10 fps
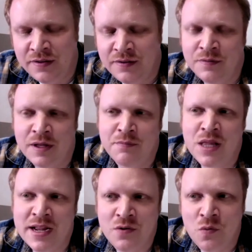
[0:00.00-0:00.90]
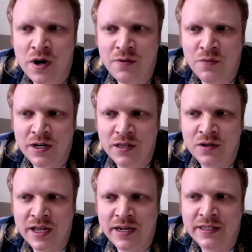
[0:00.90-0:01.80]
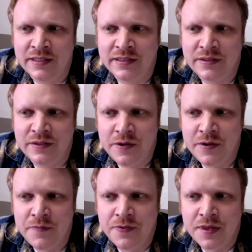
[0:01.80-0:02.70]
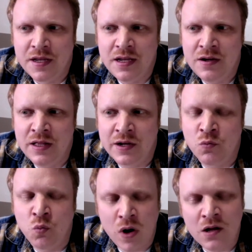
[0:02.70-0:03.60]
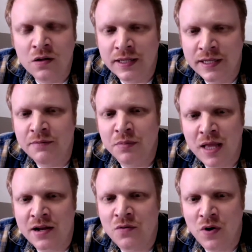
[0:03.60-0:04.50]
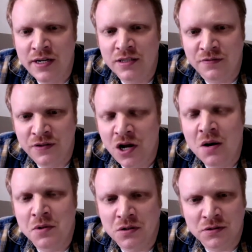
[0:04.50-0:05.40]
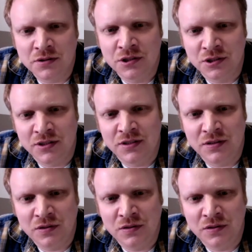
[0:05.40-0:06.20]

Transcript: like black and white, when I look at it, like well lit black and white is phenomenal. Just